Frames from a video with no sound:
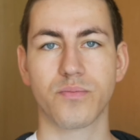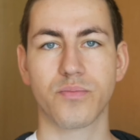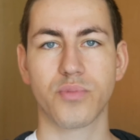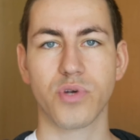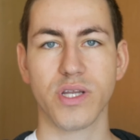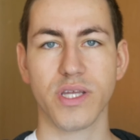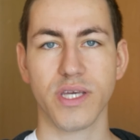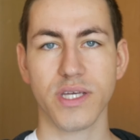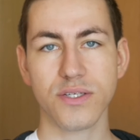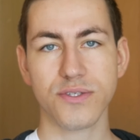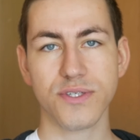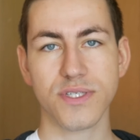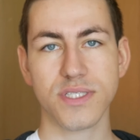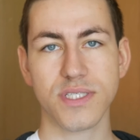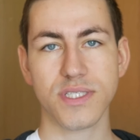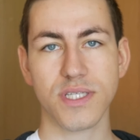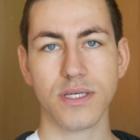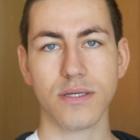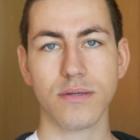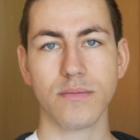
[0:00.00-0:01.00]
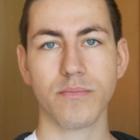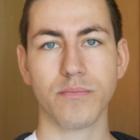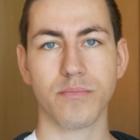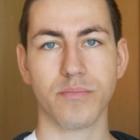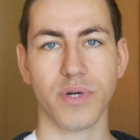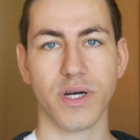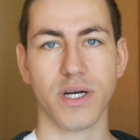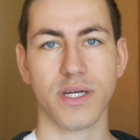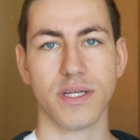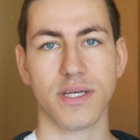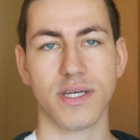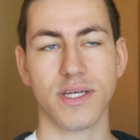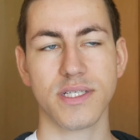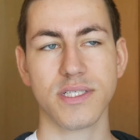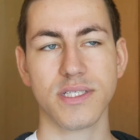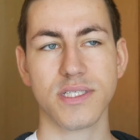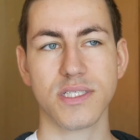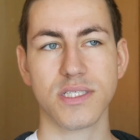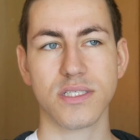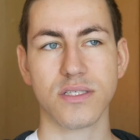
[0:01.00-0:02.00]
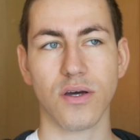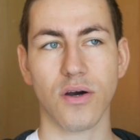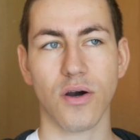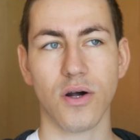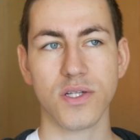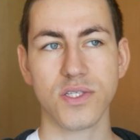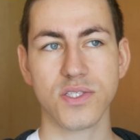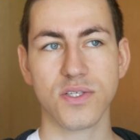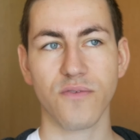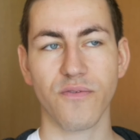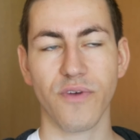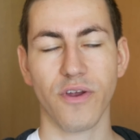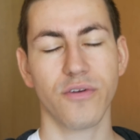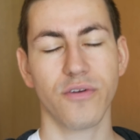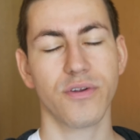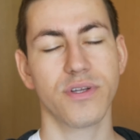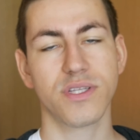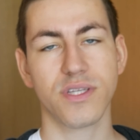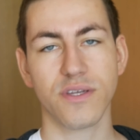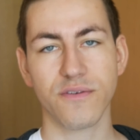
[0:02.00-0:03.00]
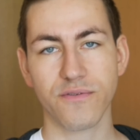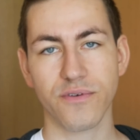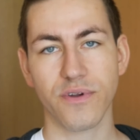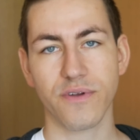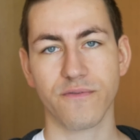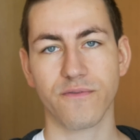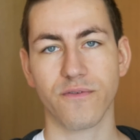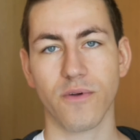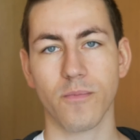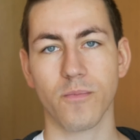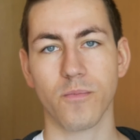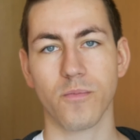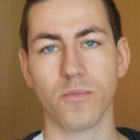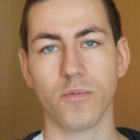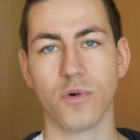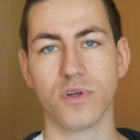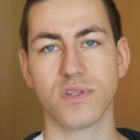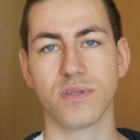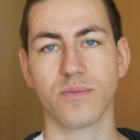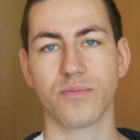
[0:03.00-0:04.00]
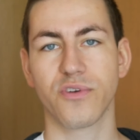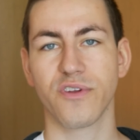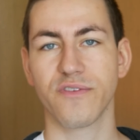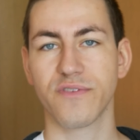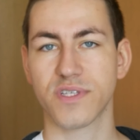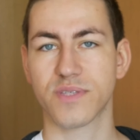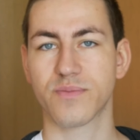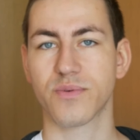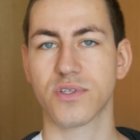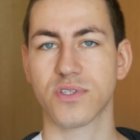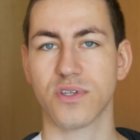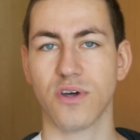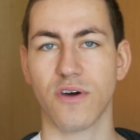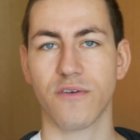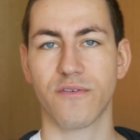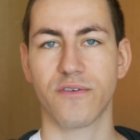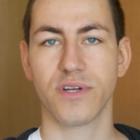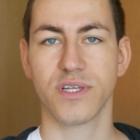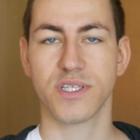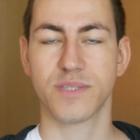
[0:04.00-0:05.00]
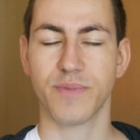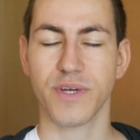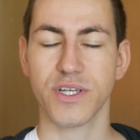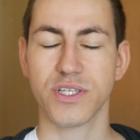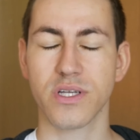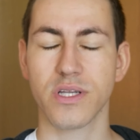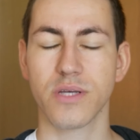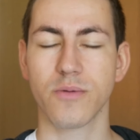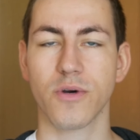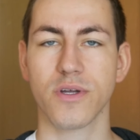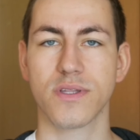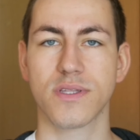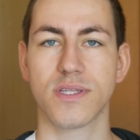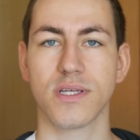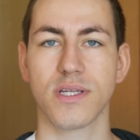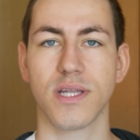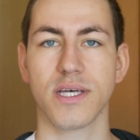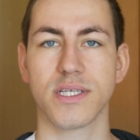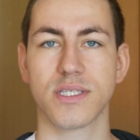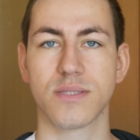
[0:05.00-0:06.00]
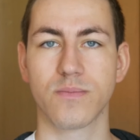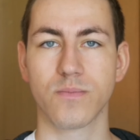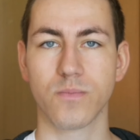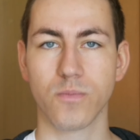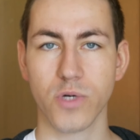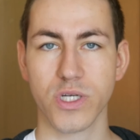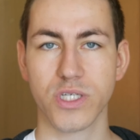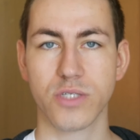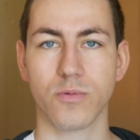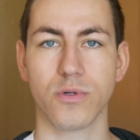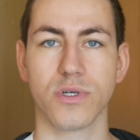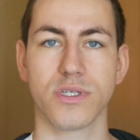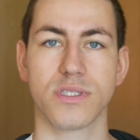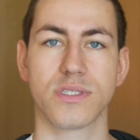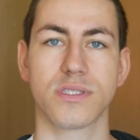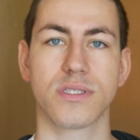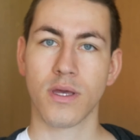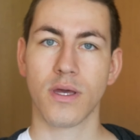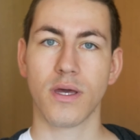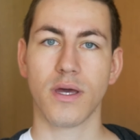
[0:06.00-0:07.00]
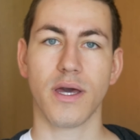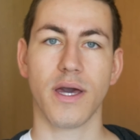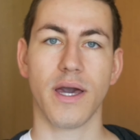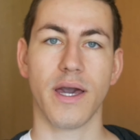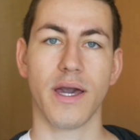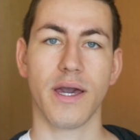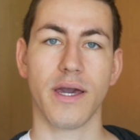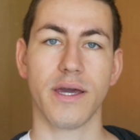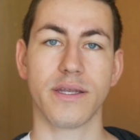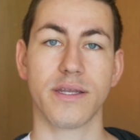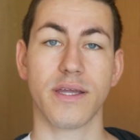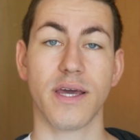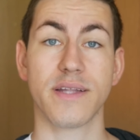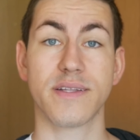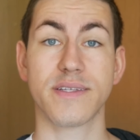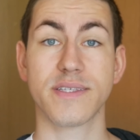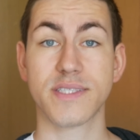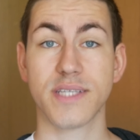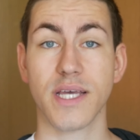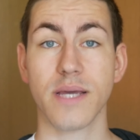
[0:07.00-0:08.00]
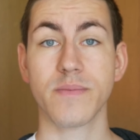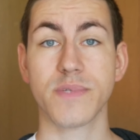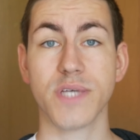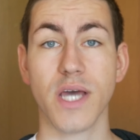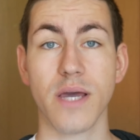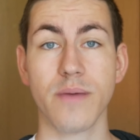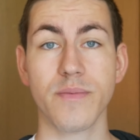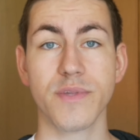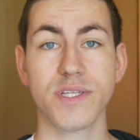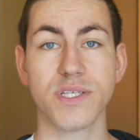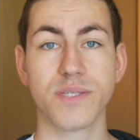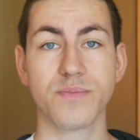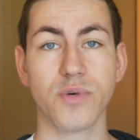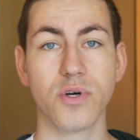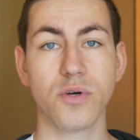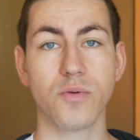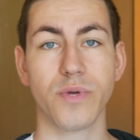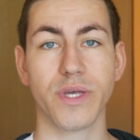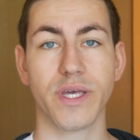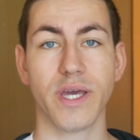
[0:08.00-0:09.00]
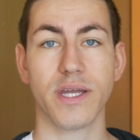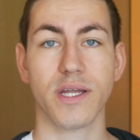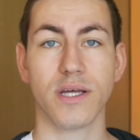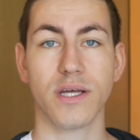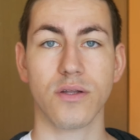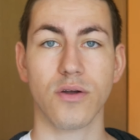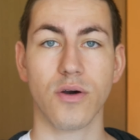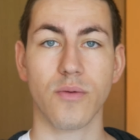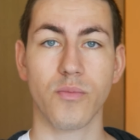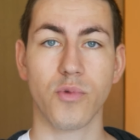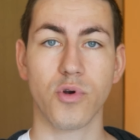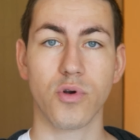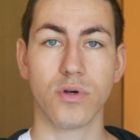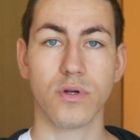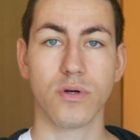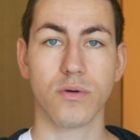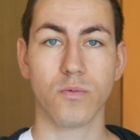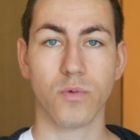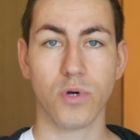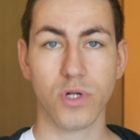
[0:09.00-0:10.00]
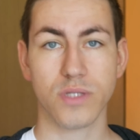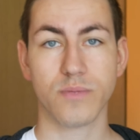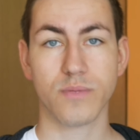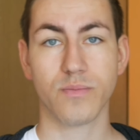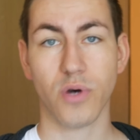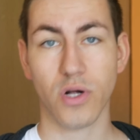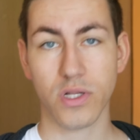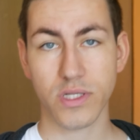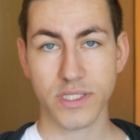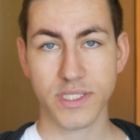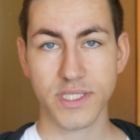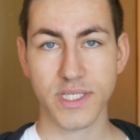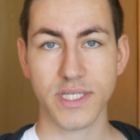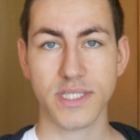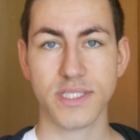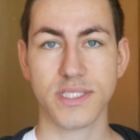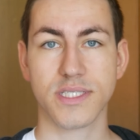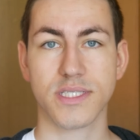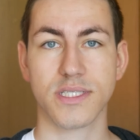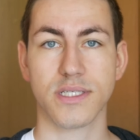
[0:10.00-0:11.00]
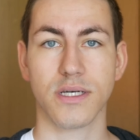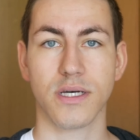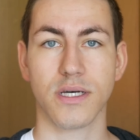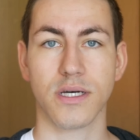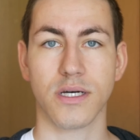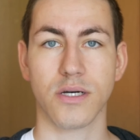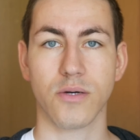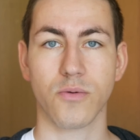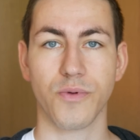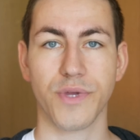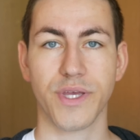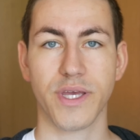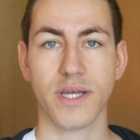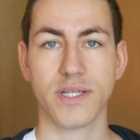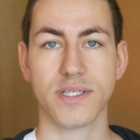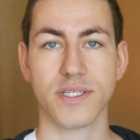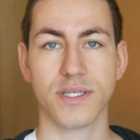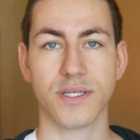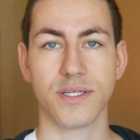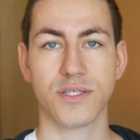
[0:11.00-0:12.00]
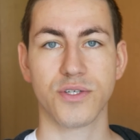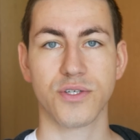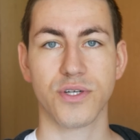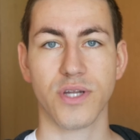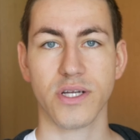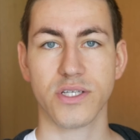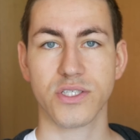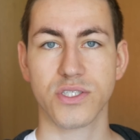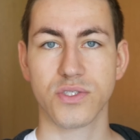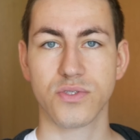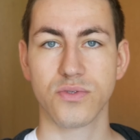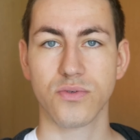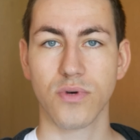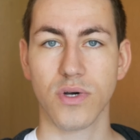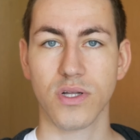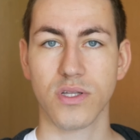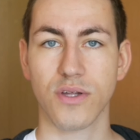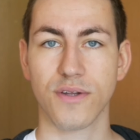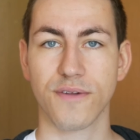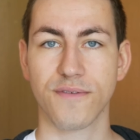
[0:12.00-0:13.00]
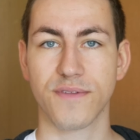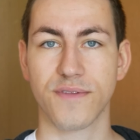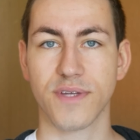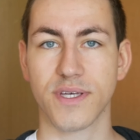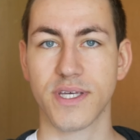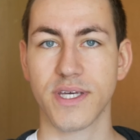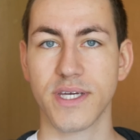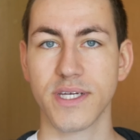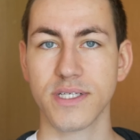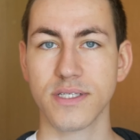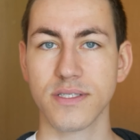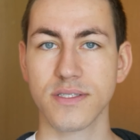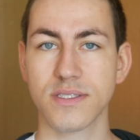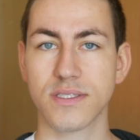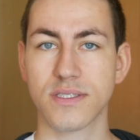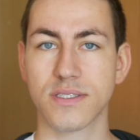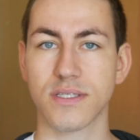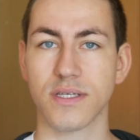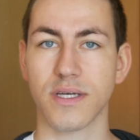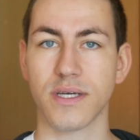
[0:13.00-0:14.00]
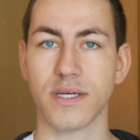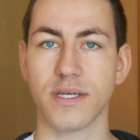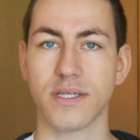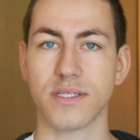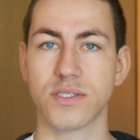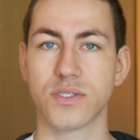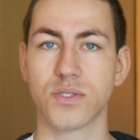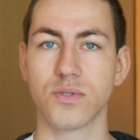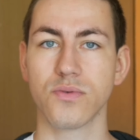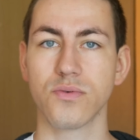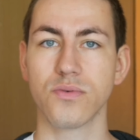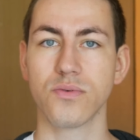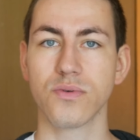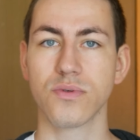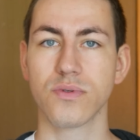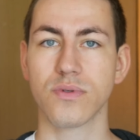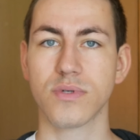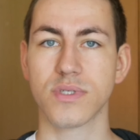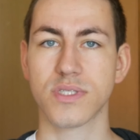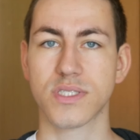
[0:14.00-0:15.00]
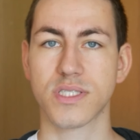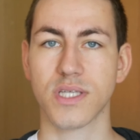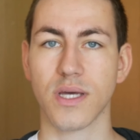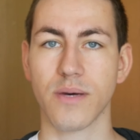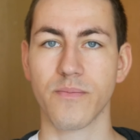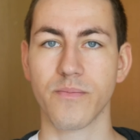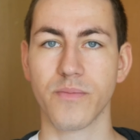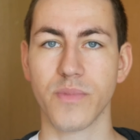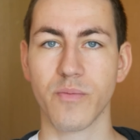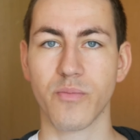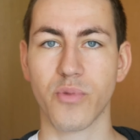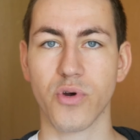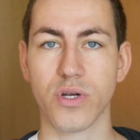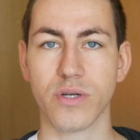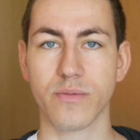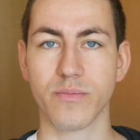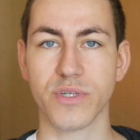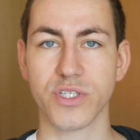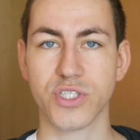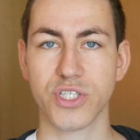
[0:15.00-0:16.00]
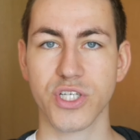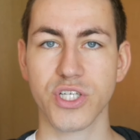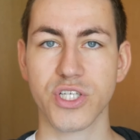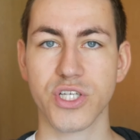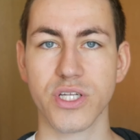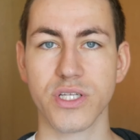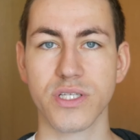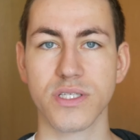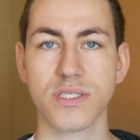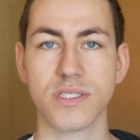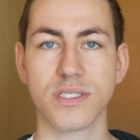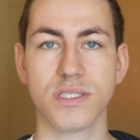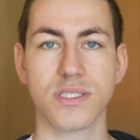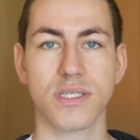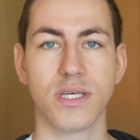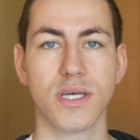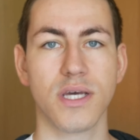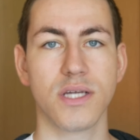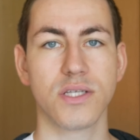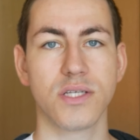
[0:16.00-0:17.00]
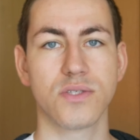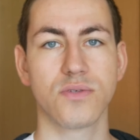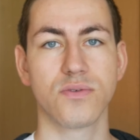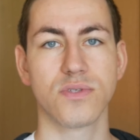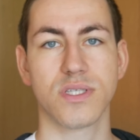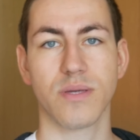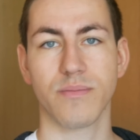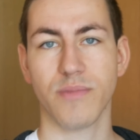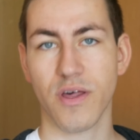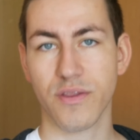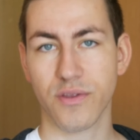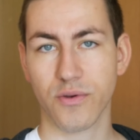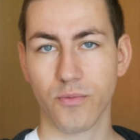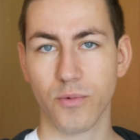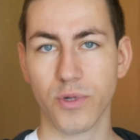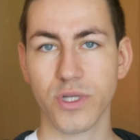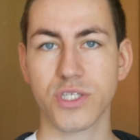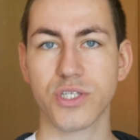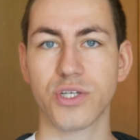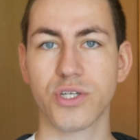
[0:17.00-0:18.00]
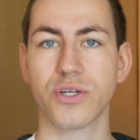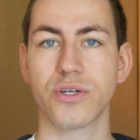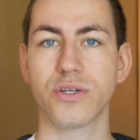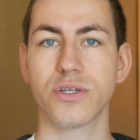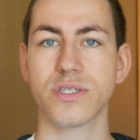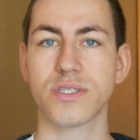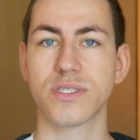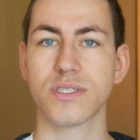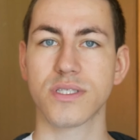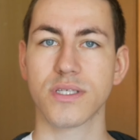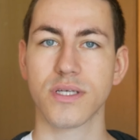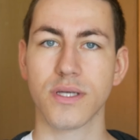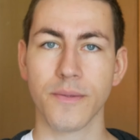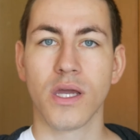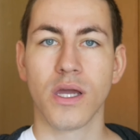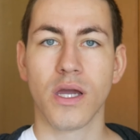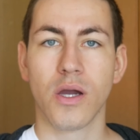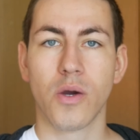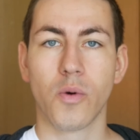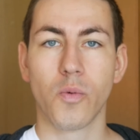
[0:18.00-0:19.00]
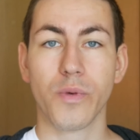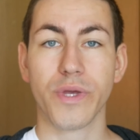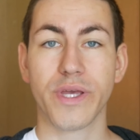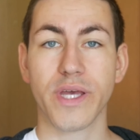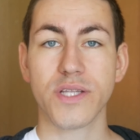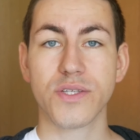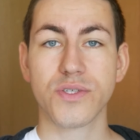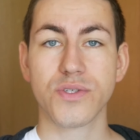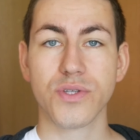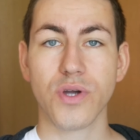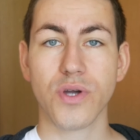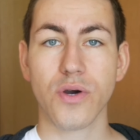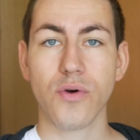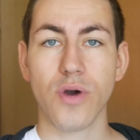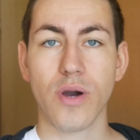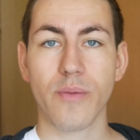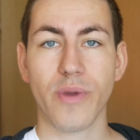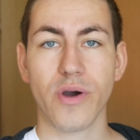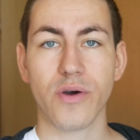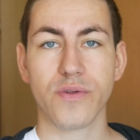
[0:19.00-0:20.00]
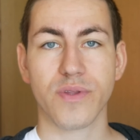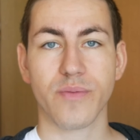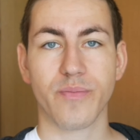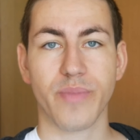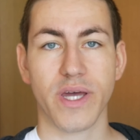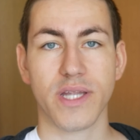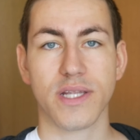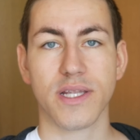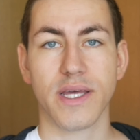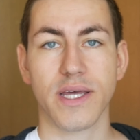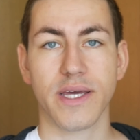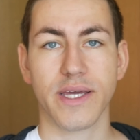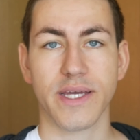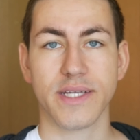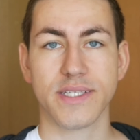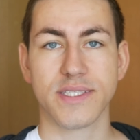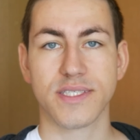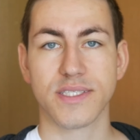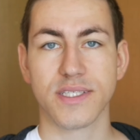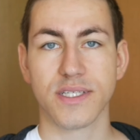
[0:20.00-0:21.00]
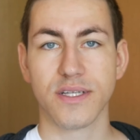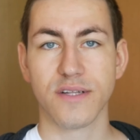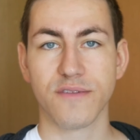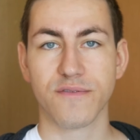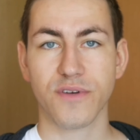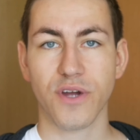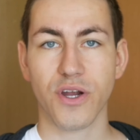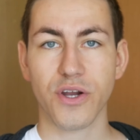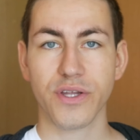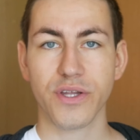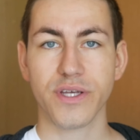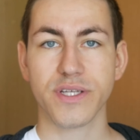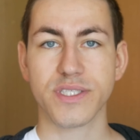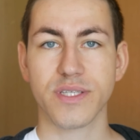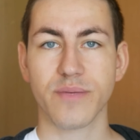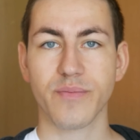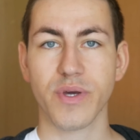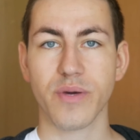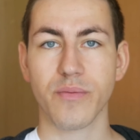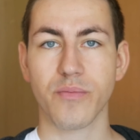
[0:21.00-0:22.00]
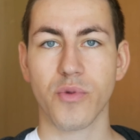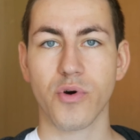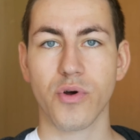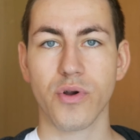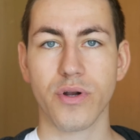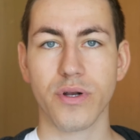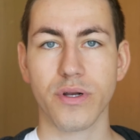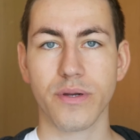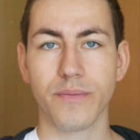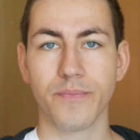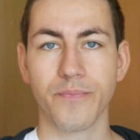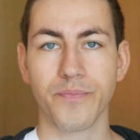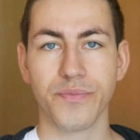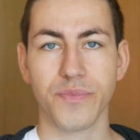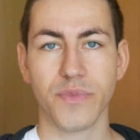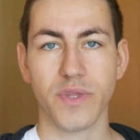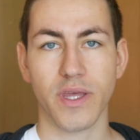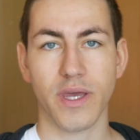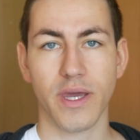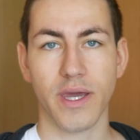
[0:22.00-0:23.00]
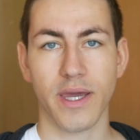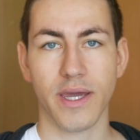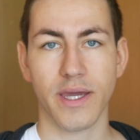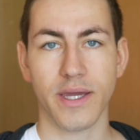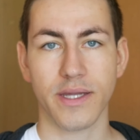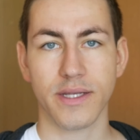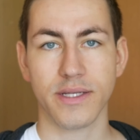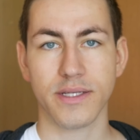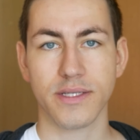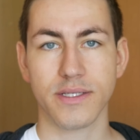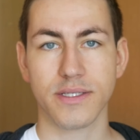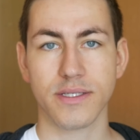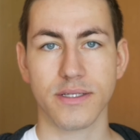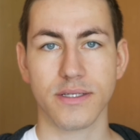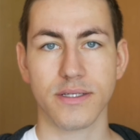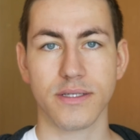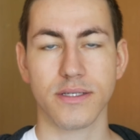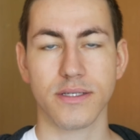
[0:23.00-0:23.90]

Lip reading: pretty interesting, but it's also very different from what the previous books offered, especially what The Last Wish was. And at the same time in this book, we get a lot more world politics. We get an introduction to a lot of the kings and to some important magicians, to some other witchers. We get to know about the battle against the Nilfgaardians a bit more. And